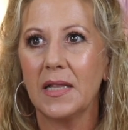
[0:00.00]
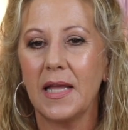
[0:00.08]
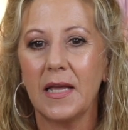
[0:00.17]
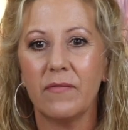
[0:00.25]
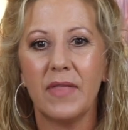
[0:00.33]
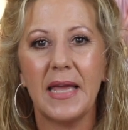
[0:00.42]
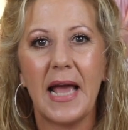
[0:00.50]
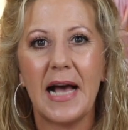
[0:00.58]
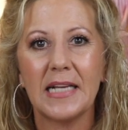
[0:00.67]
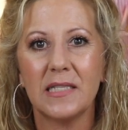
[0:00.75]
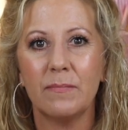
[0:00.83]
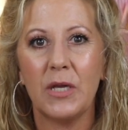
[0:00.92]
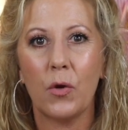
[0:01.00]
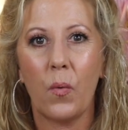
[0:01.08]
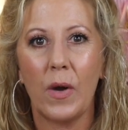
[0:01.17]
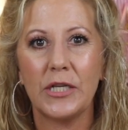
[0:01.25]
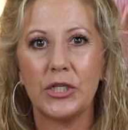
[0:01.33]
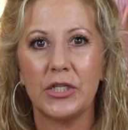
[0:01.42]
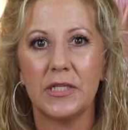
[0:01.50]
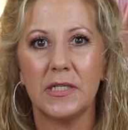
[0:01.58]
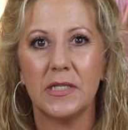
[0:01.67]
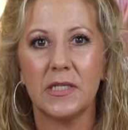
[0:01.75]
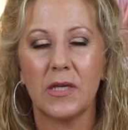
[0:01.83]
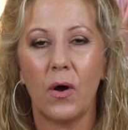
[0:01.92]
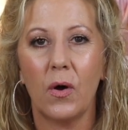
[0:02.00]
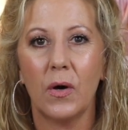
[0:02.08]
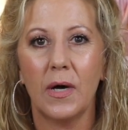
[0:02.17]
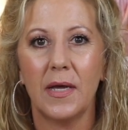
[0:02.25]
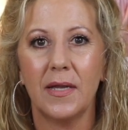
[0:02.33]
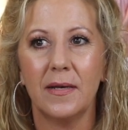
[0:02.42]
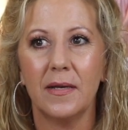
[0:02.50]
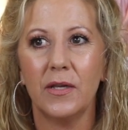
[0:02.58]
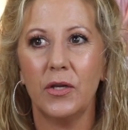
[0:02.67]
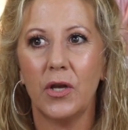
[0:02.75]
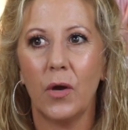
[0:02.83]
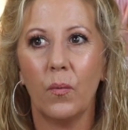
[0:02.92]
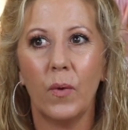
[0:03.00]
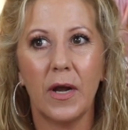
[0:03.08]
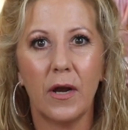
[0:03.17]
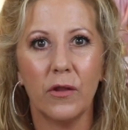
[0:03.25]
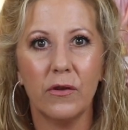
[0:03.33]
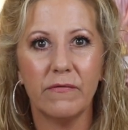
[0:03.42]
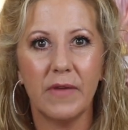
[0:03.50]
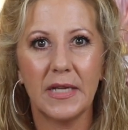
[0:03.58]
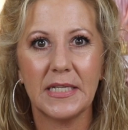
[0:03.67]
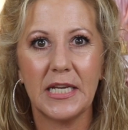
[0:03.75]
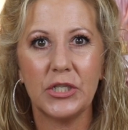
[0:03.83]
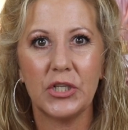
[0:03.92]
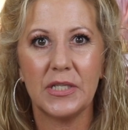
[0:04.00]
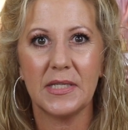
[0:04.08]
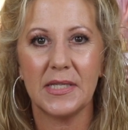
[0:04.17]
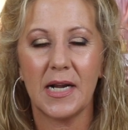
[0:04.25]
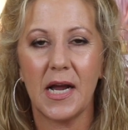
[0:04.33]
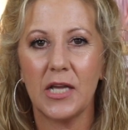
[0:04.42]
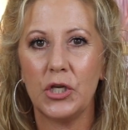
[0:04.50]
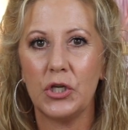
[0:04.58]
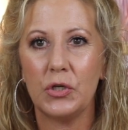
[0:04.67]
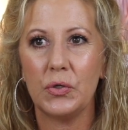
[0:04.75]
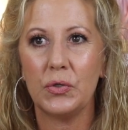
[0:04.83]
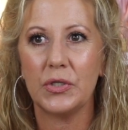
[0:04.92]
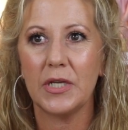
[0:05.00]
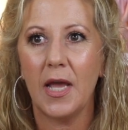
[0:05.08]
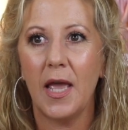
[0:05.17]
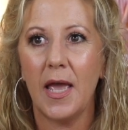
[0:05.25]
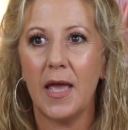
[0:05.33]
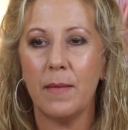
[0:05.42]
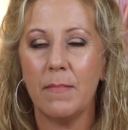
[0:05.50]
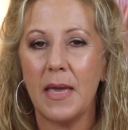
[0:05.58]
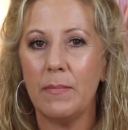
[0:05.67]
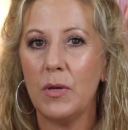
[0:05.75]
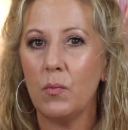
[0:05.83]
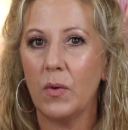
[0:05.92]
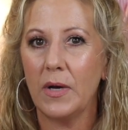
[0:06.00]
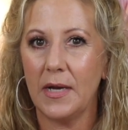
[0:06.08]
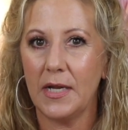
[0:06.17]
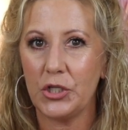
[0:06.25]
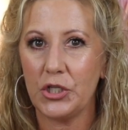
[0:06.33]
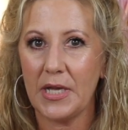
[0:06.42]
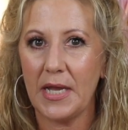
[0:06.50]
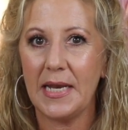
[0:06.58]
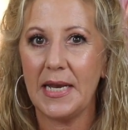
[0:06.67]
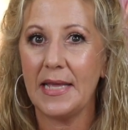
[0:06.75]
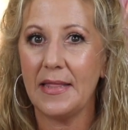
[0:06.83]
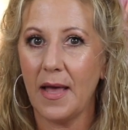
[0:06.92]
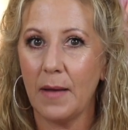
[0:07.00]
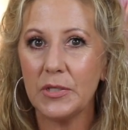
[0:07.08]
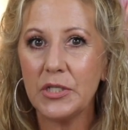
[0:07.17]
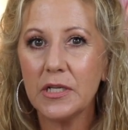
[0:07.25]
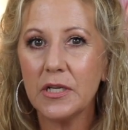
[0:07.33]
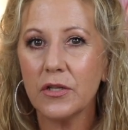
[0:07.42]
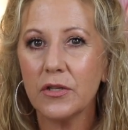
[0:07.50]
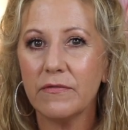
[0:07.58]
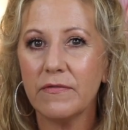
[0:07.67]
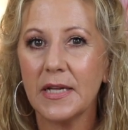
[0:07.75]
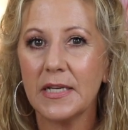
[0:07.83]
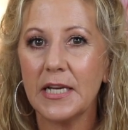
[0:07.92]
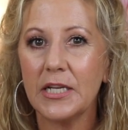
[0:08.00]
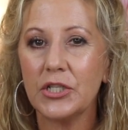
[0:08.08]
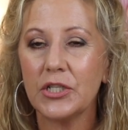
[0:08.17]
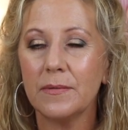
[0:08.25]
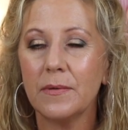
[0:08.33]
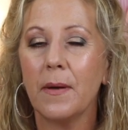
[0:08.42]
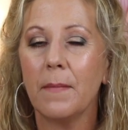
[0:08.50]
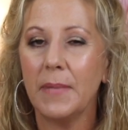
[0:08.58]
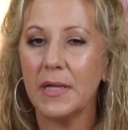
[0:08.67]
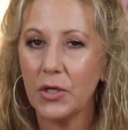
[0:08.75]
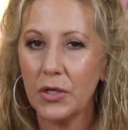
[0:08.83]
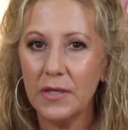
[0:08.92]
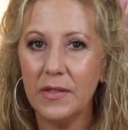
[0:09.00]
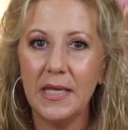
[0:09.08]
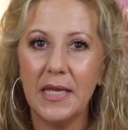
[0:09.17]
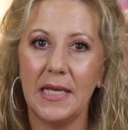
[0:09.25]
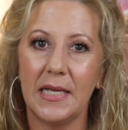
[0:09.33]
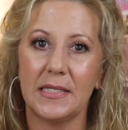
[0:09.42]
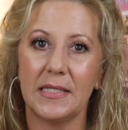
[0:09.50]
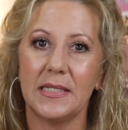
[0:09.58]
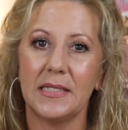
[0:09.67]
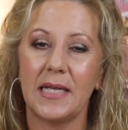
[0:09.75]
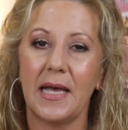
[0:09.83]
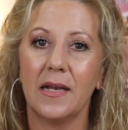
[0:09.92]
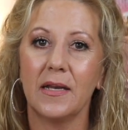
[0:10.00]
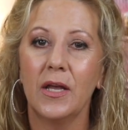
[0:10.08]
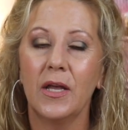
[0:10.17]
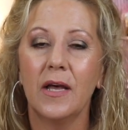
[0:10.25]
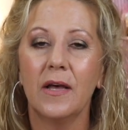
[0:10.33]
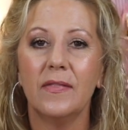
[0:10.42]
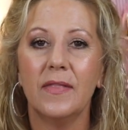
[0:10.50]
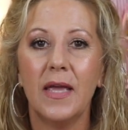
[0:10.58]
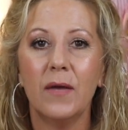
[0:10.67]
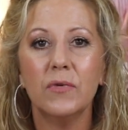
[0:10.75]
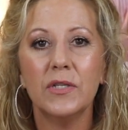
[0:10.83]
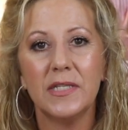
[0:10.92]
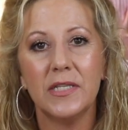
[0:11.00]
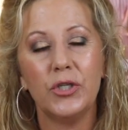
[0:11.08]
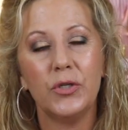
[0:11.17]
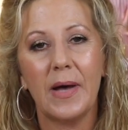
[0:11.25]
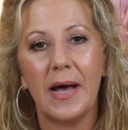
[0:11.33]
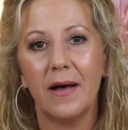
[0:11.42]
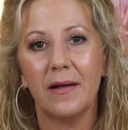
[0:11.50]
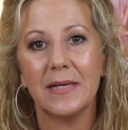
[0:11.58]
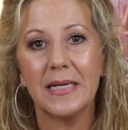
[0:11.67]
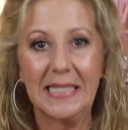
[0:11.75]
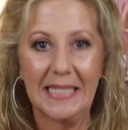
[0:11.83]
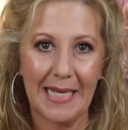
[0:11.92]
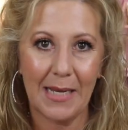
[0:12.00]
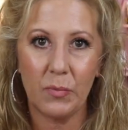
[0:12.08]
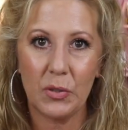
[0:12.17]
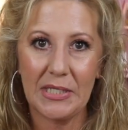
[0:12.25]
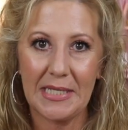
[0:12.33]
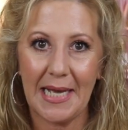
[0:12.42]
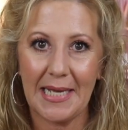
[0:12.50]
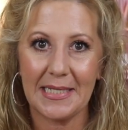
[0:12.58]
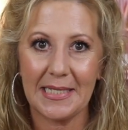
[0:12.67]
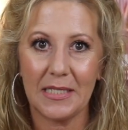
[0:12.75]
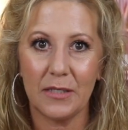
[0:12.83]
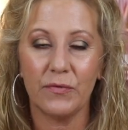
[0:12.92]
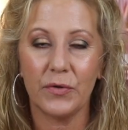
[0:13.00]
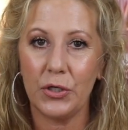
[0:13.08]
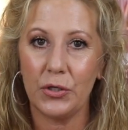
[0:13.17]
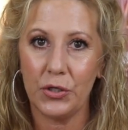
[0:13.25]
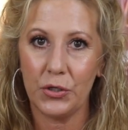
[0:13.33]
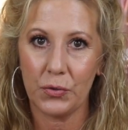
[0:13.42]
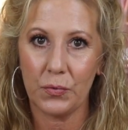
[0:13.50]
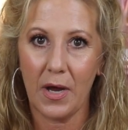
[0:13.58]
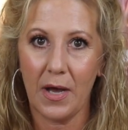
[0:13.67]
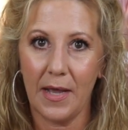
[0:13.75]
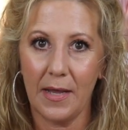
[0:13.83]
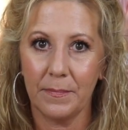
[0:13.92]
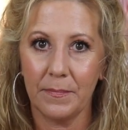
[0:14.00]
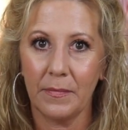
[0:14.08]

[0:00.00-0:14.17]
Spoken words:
like if they asked me questions on, what other foundations that I used and maybe what a shade in that particular foundation. But the good thing is that they will send you out sample sizes for you to try.